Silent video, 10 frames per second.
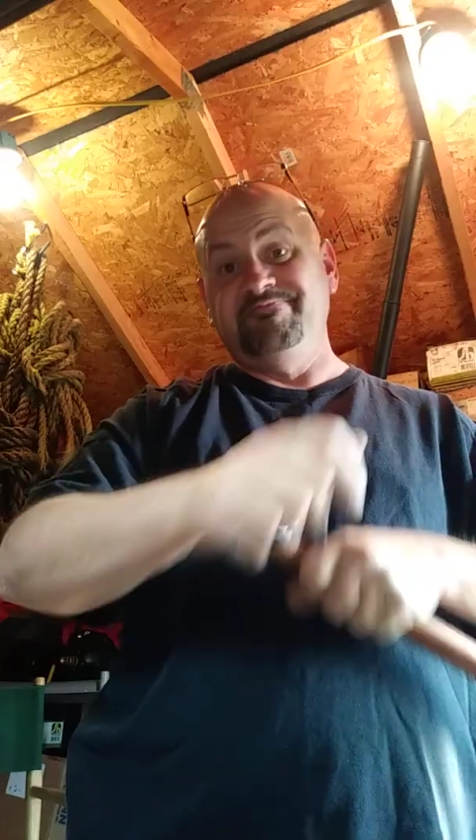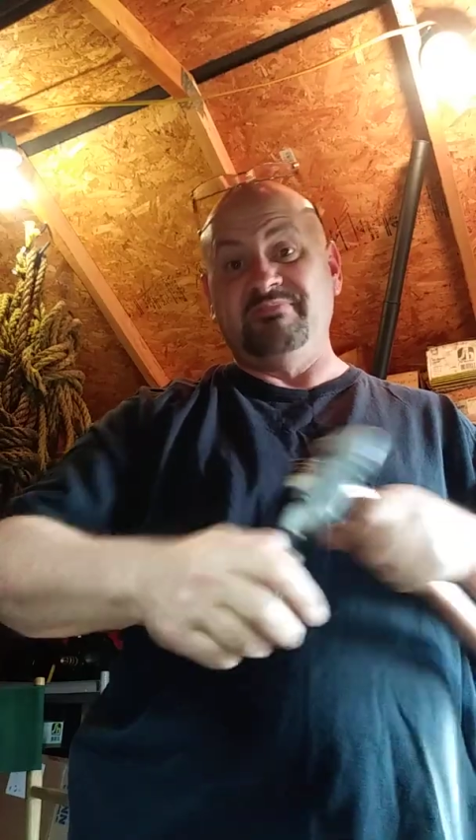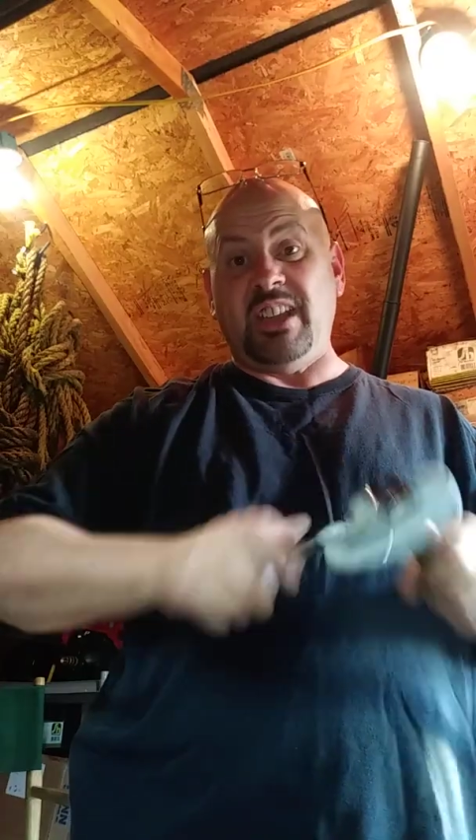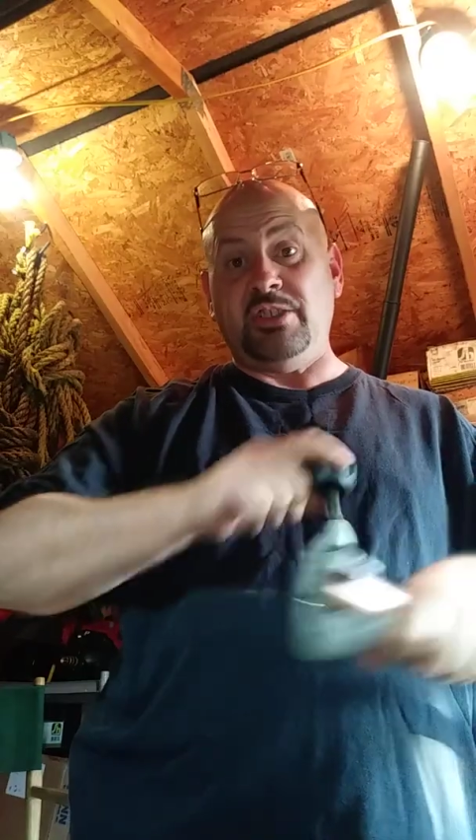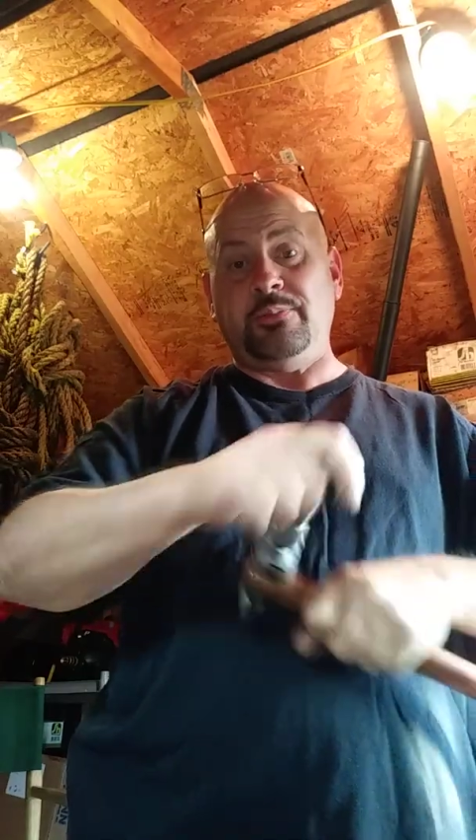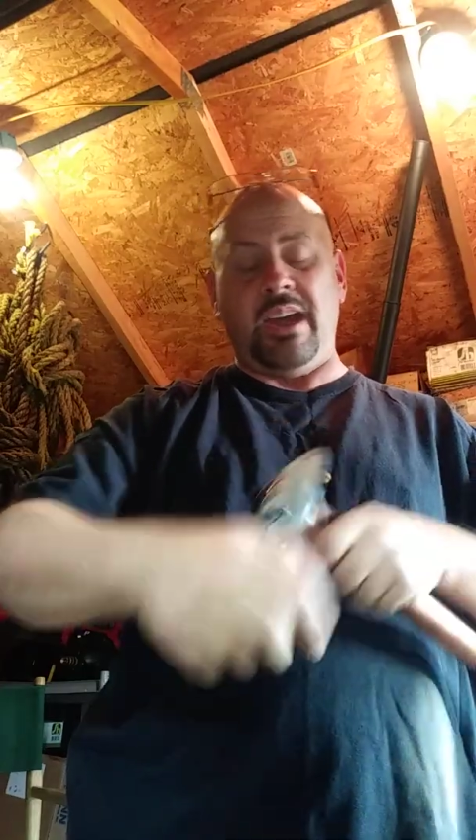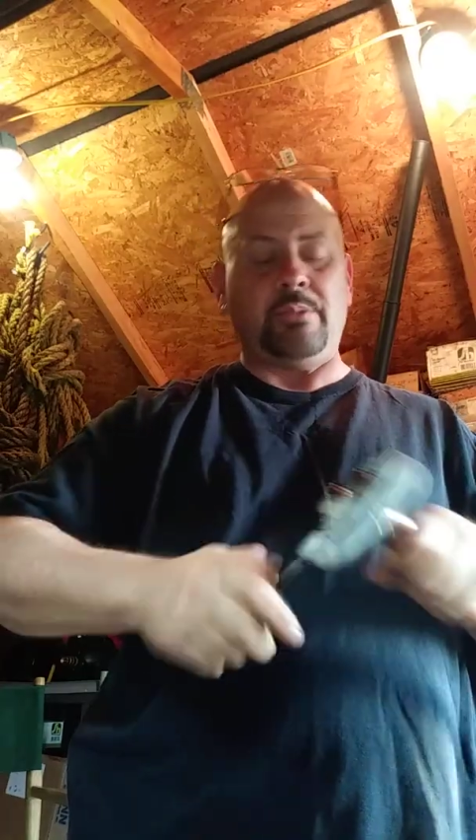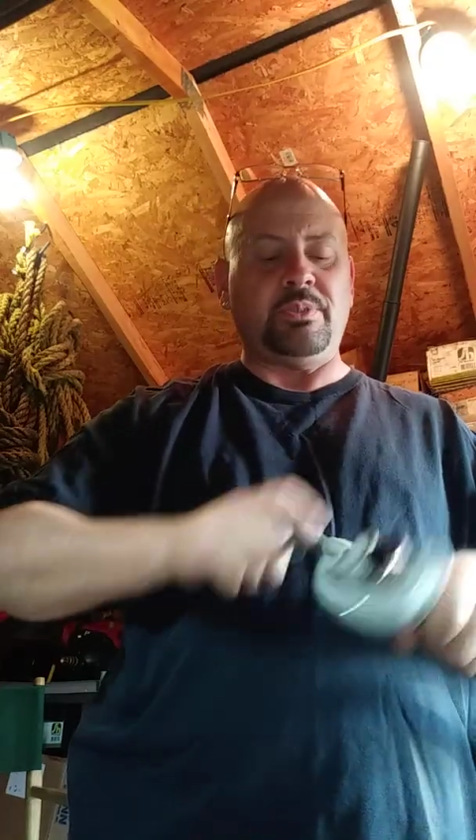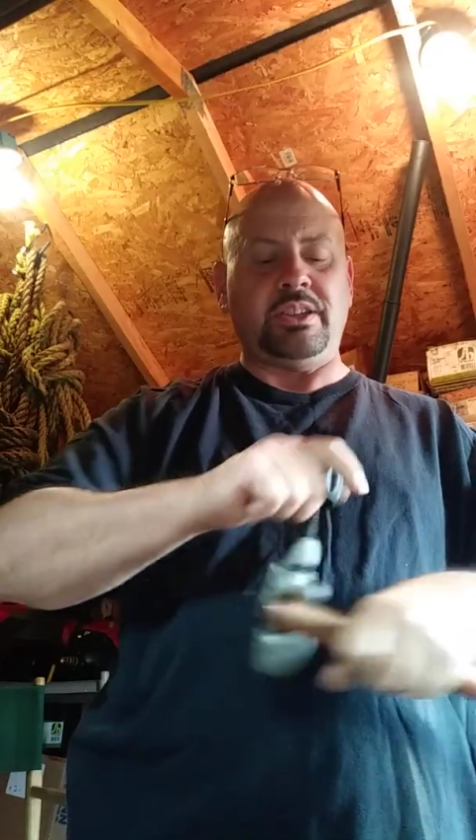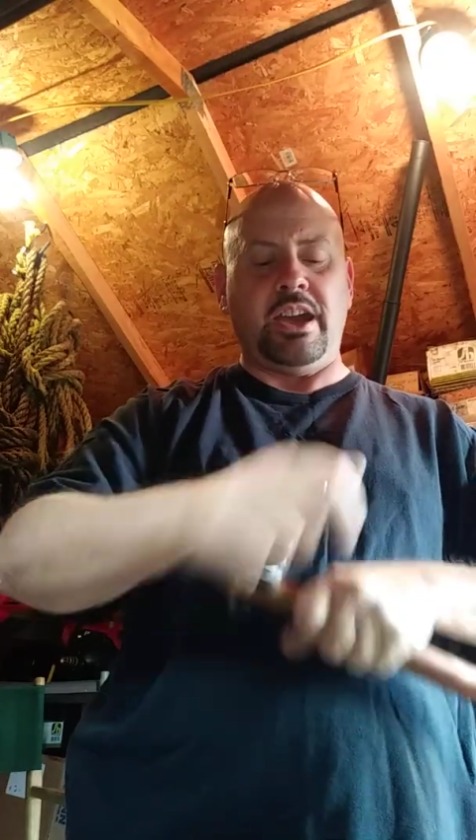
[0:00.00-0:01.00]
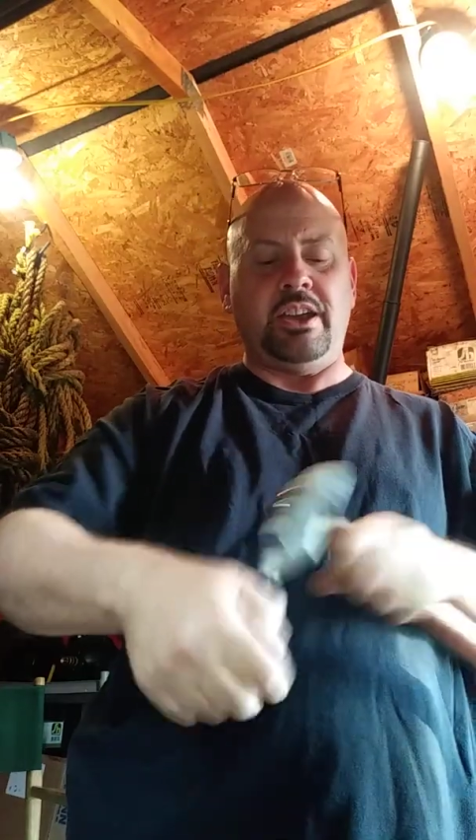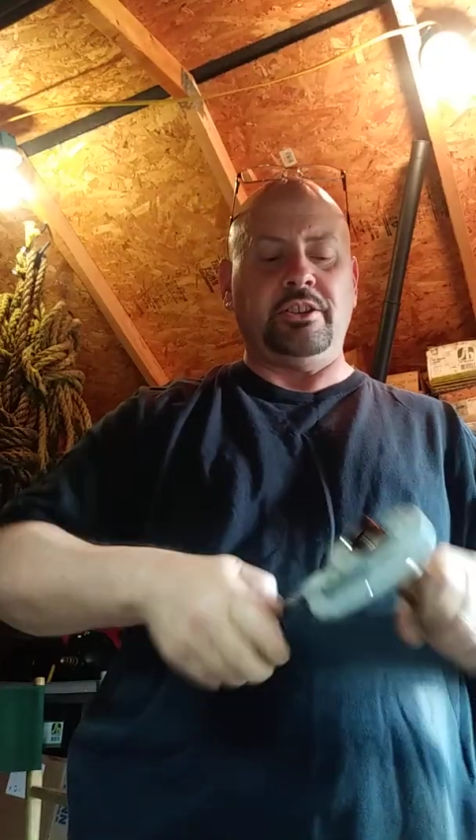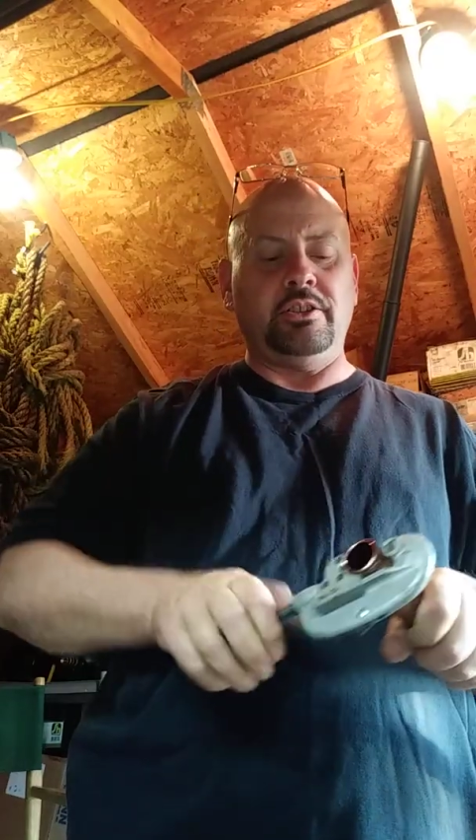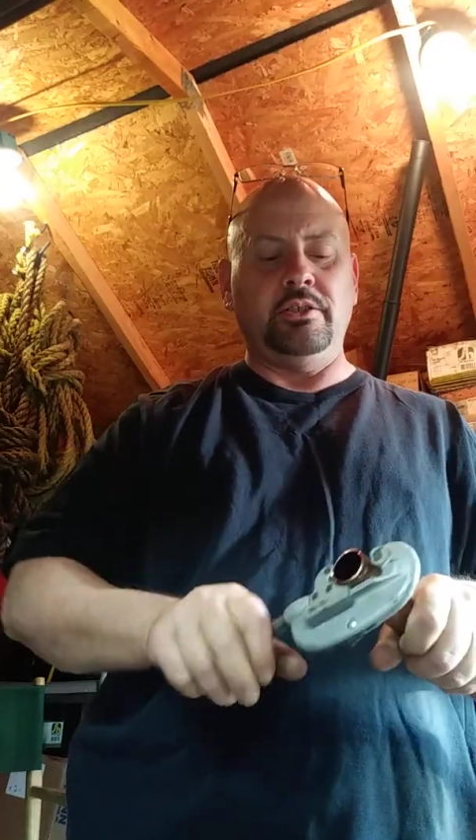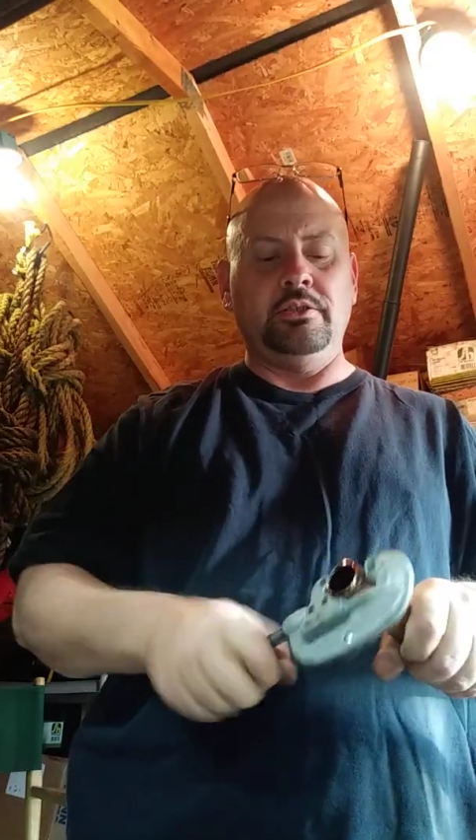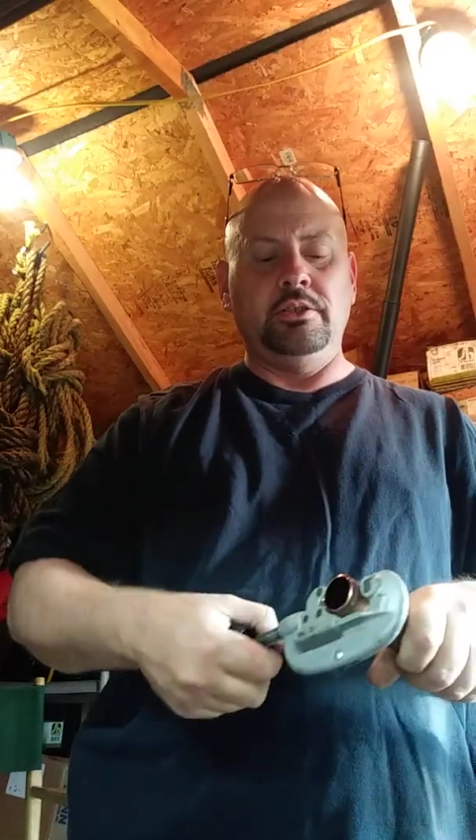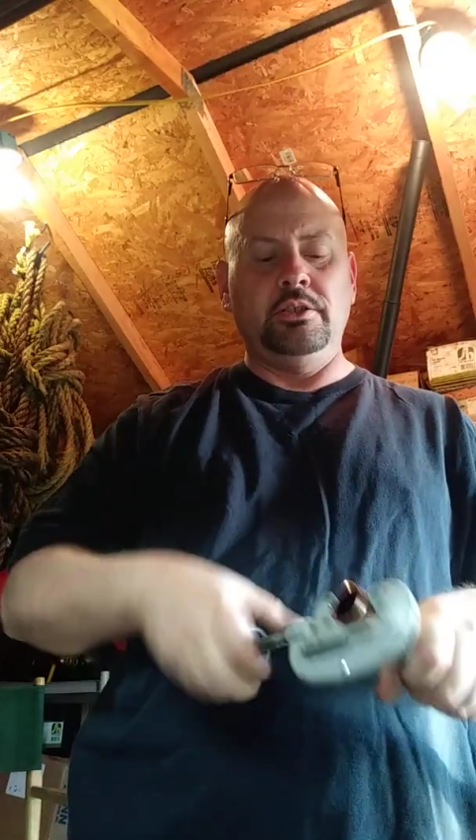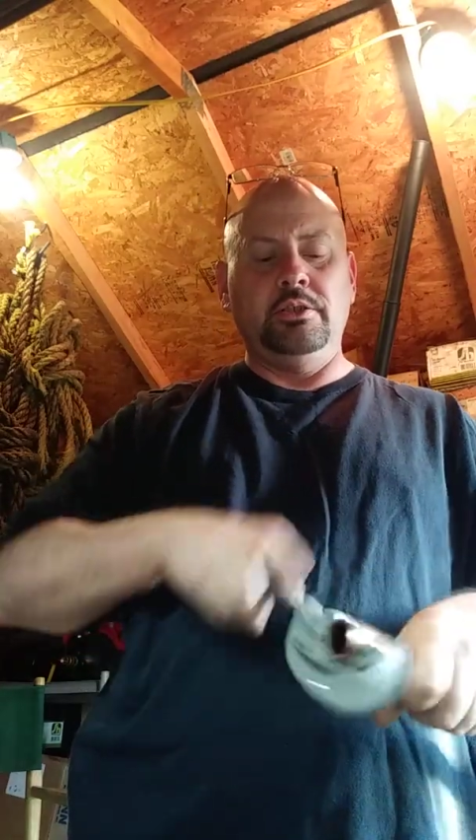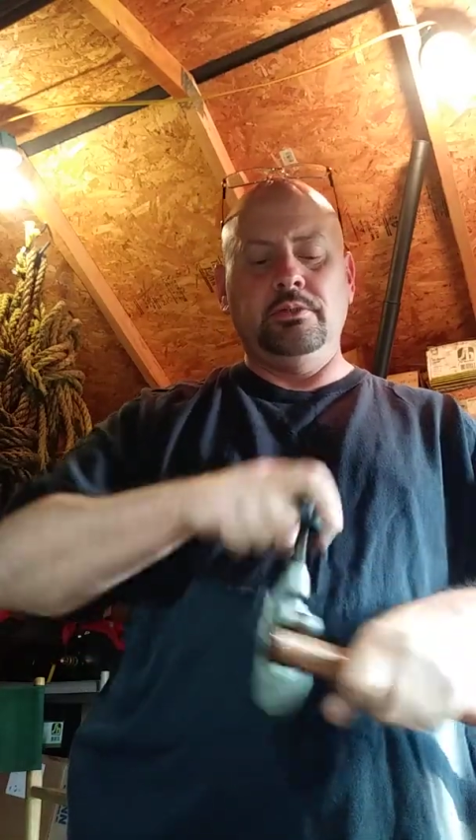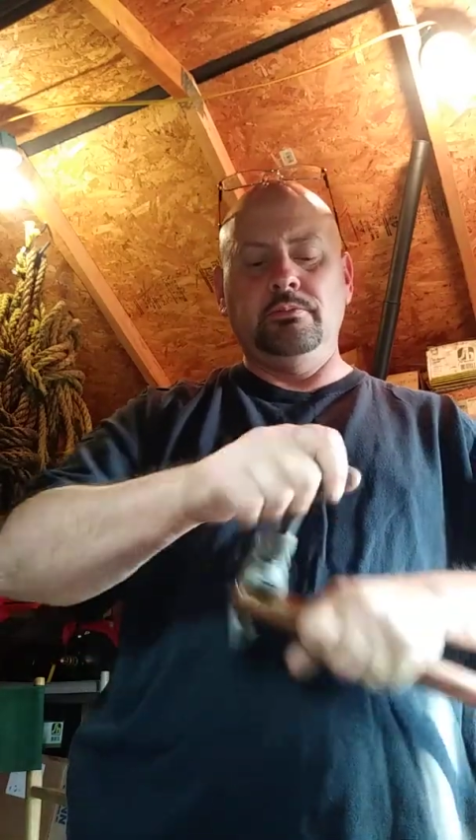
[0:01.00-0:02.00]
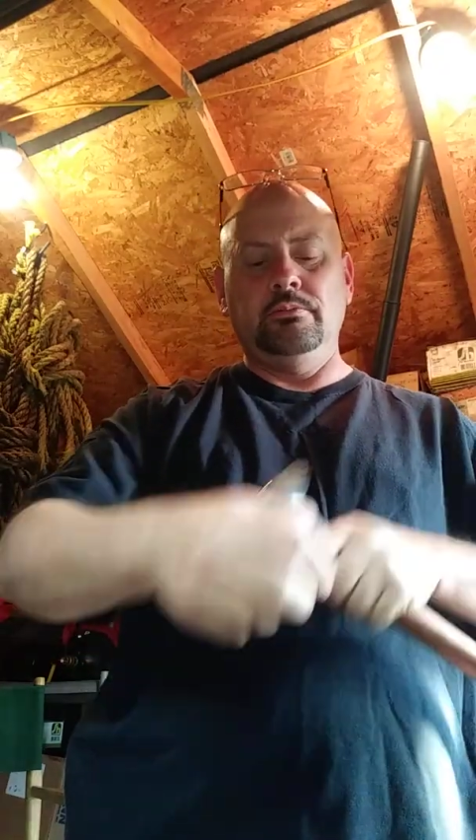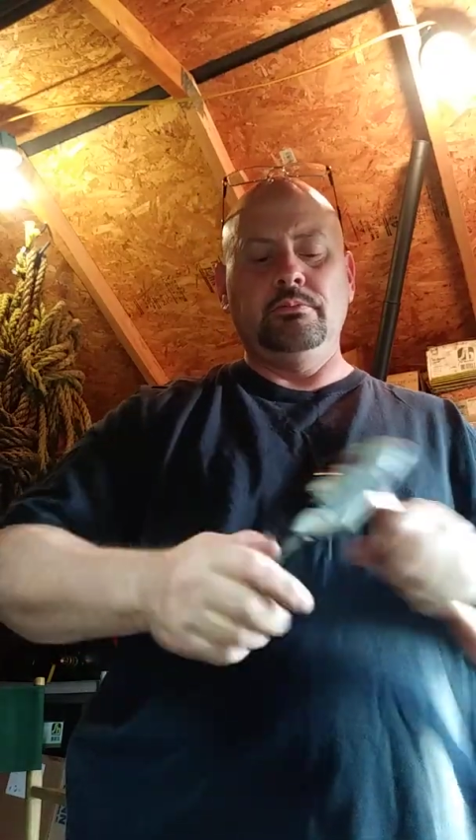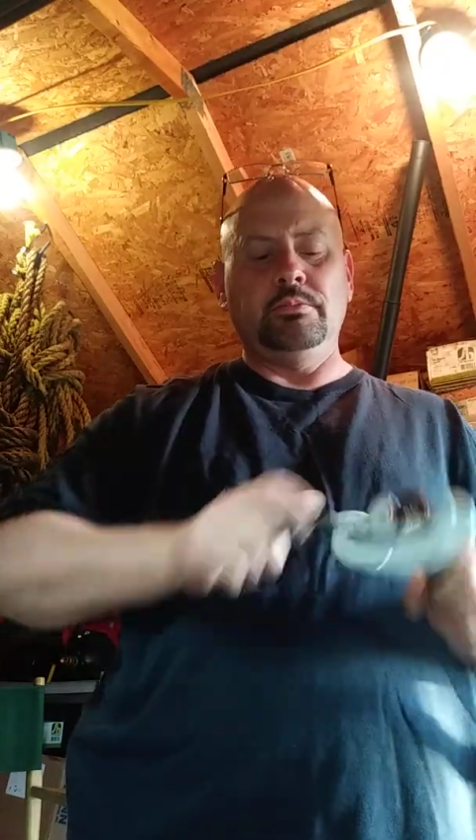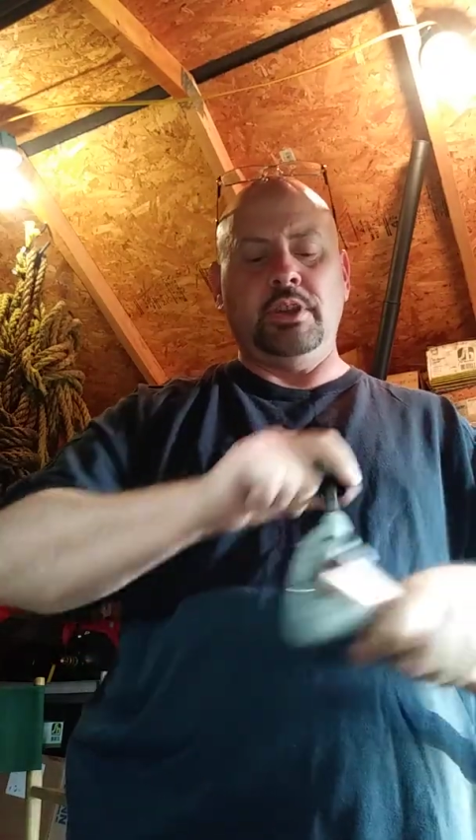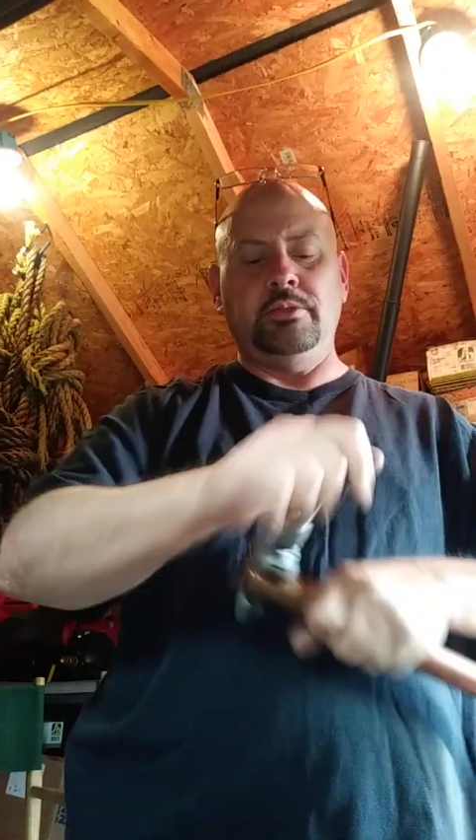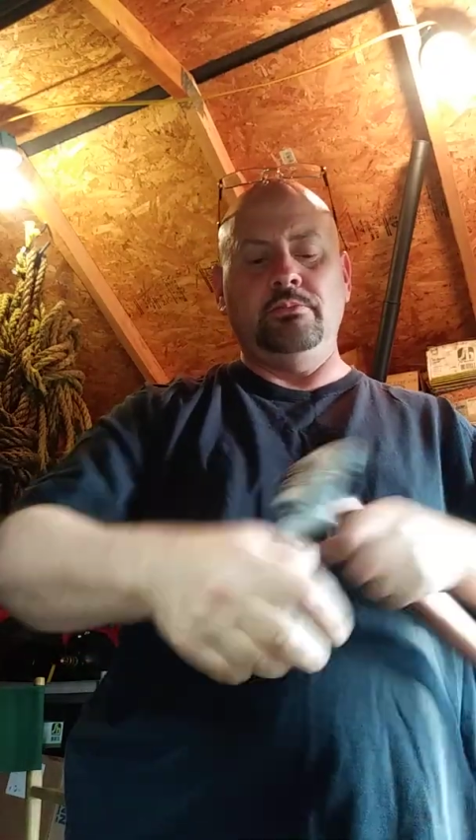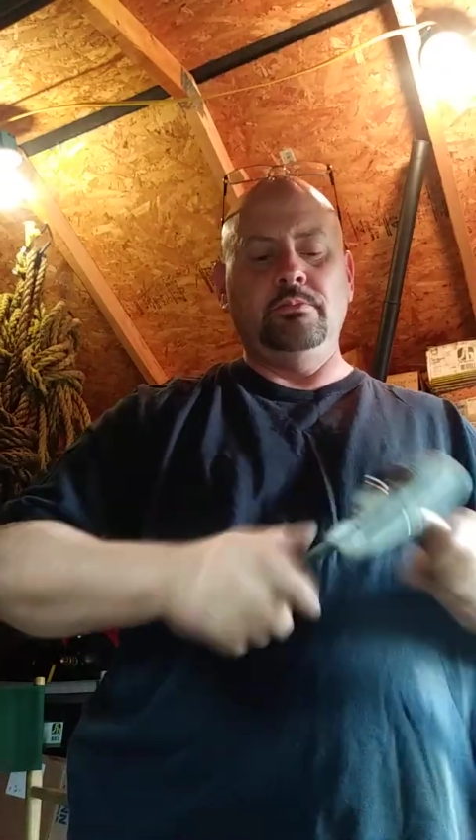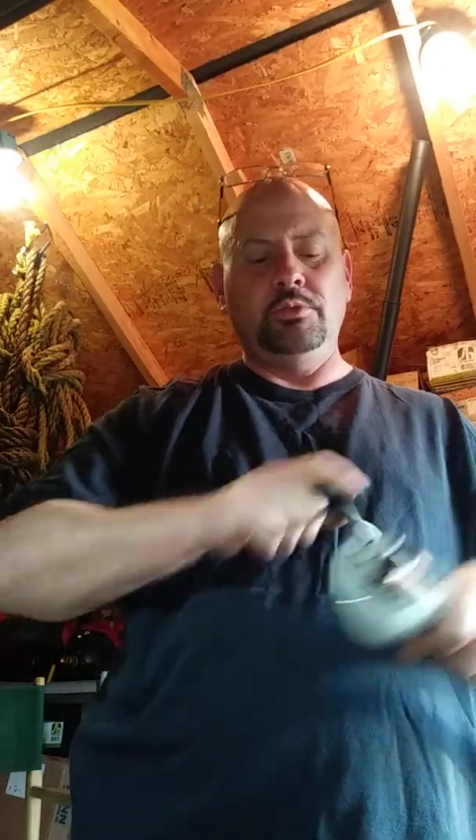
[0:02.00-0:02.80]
HVAC mechanic, then